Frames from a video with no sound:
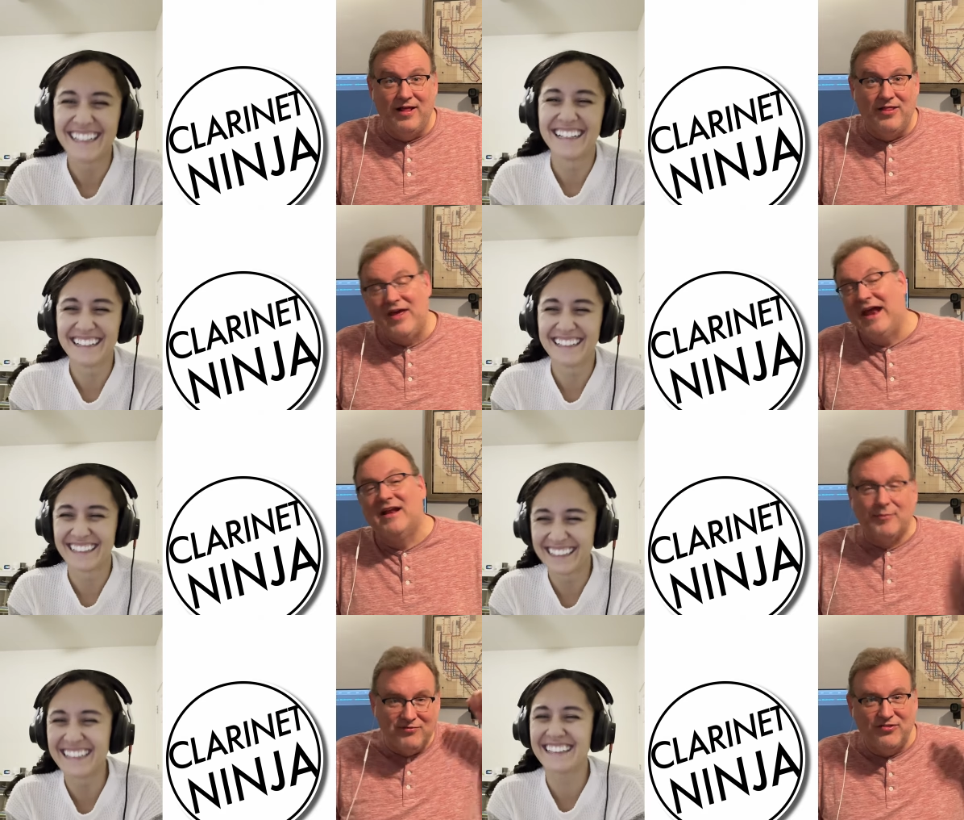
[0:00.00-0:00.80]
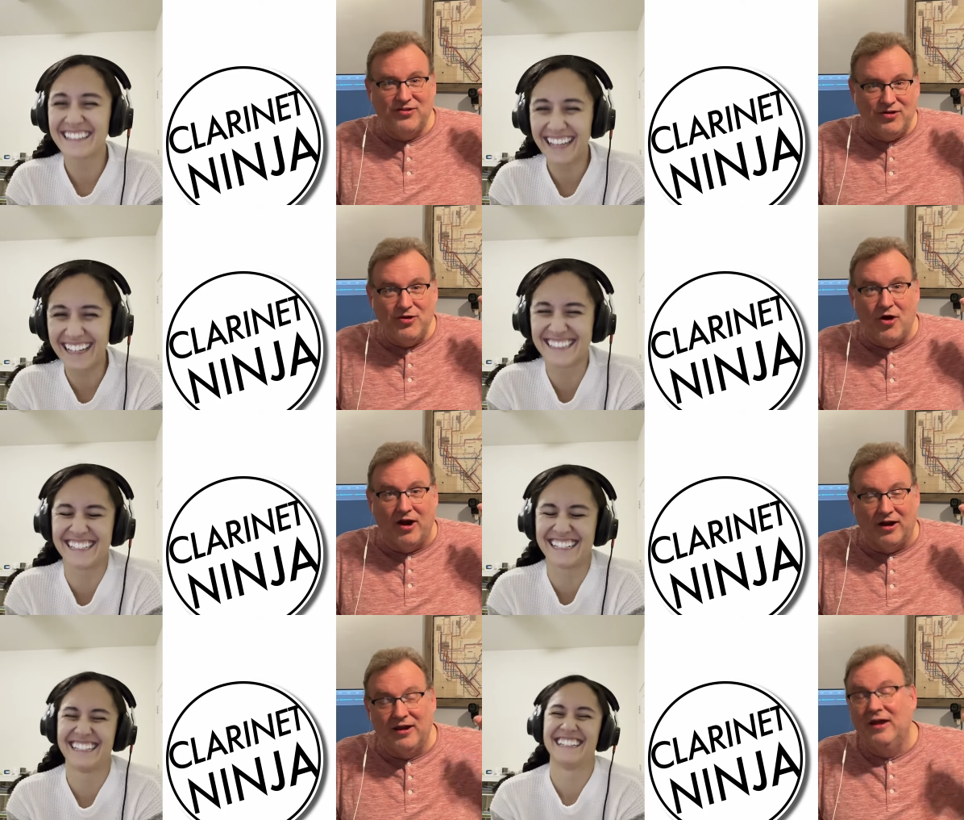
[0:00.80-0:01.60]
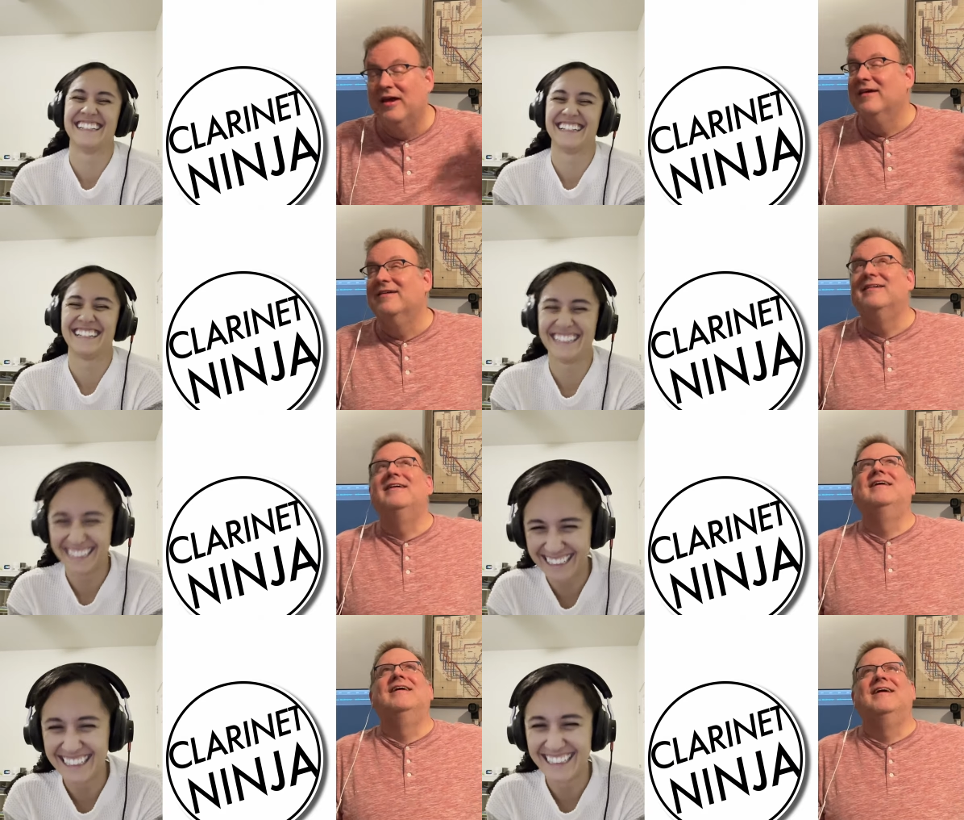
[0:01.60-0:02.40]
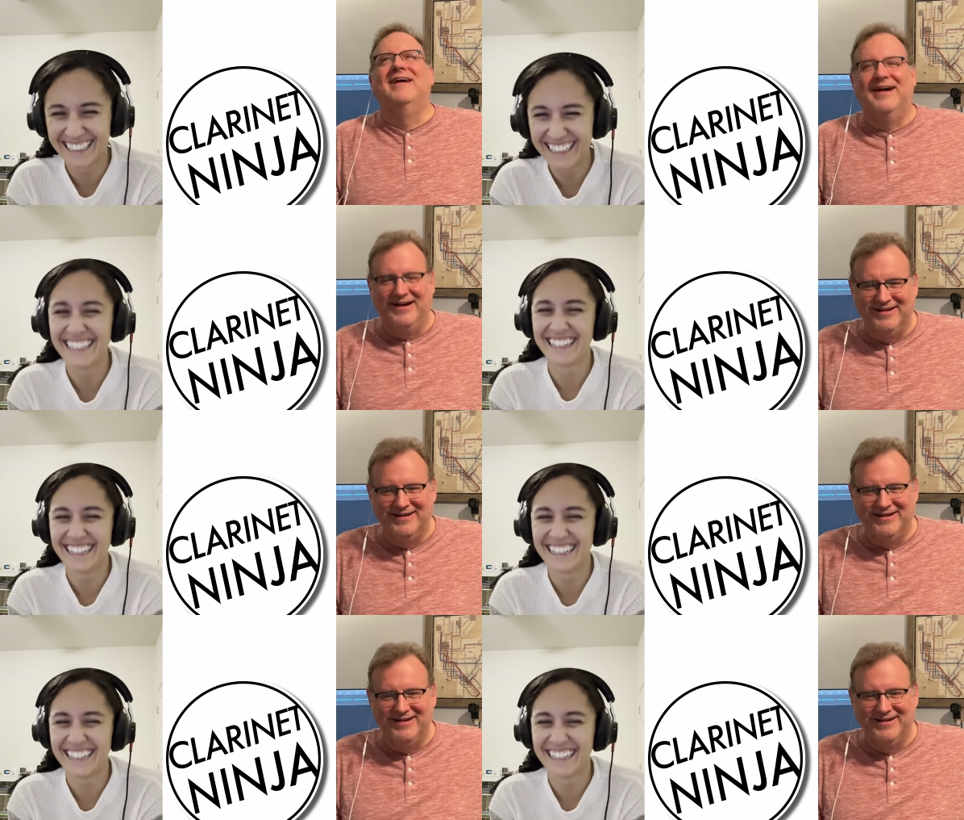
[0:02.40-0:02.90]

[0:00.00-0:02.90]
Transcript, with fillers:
Speaker 1: They'd come to visit New York. Oh.